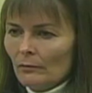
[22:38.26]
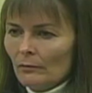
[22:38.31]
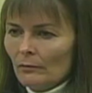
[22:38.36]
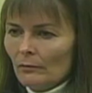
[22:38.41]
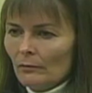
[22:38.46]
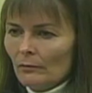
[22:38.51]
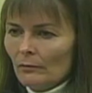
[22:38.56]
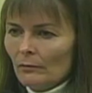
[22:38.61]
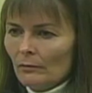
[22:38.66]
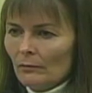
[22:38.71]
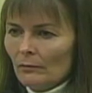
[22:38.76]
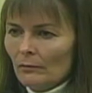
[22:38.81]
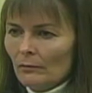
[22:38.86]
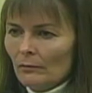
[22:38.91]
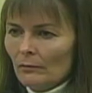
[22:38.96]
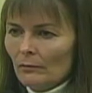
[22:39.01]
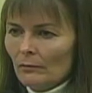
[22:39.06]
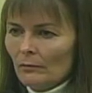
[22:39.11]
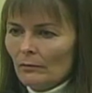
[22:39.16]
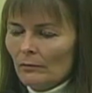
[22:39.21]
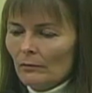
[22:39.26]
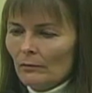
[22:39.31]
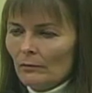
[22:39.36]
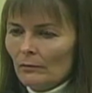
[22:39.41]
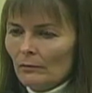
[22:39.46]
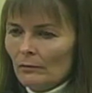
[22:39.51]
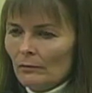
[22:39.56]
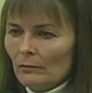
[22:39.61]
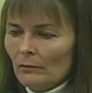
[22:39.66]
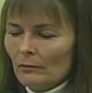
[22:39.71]
one of the things that seems
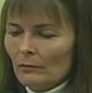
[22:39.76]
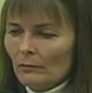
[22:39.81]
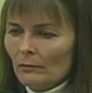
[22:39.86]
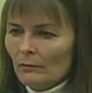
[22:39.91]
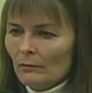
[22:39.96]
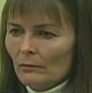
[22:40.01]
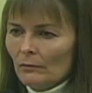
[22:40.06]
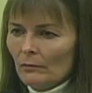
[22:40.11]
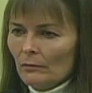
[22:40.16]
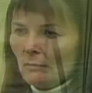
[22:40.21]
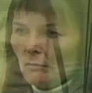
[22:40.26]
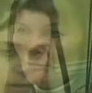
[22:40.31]
tricky about this,